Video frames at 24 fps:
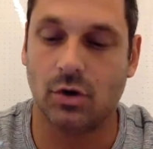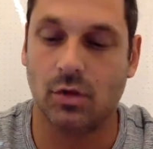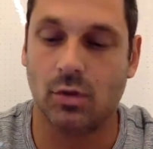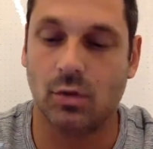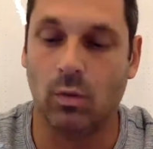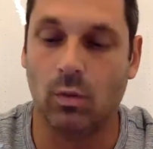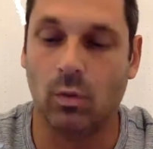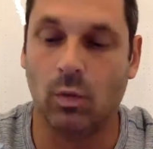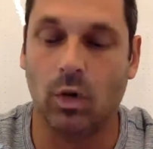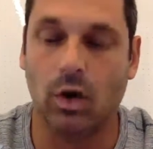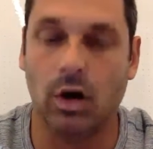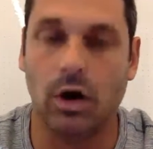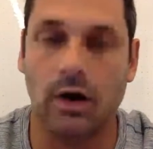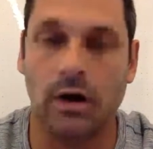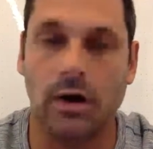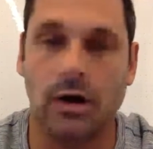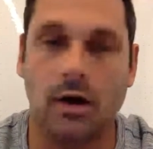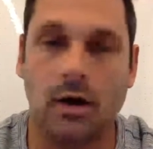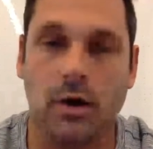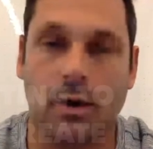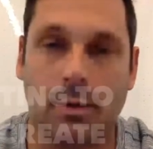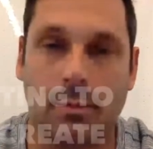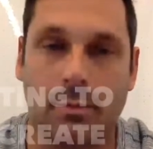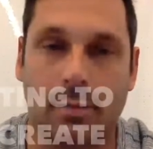
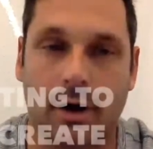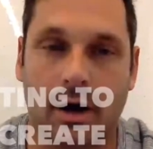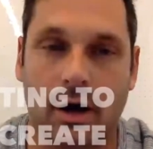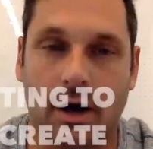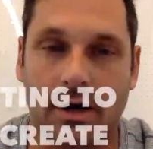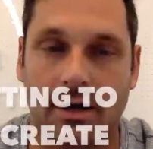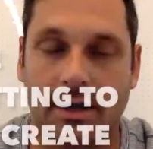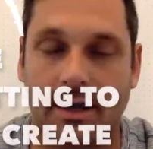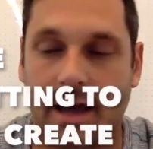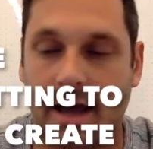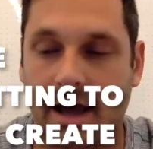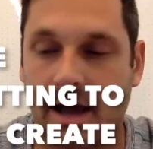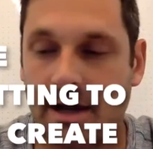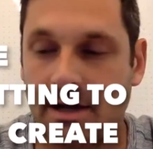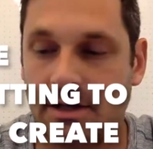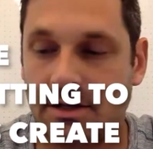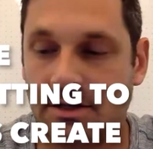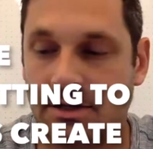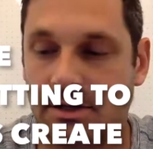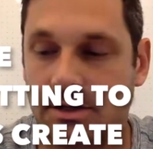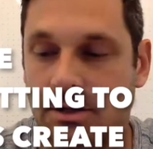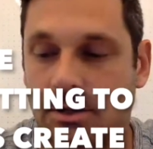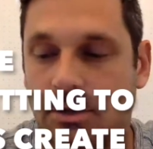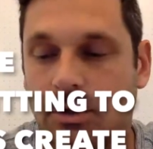one
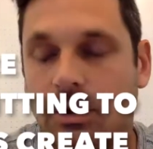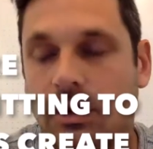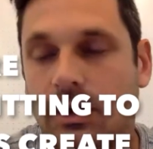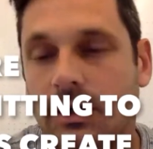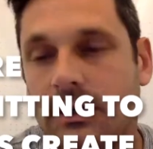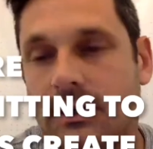podcast.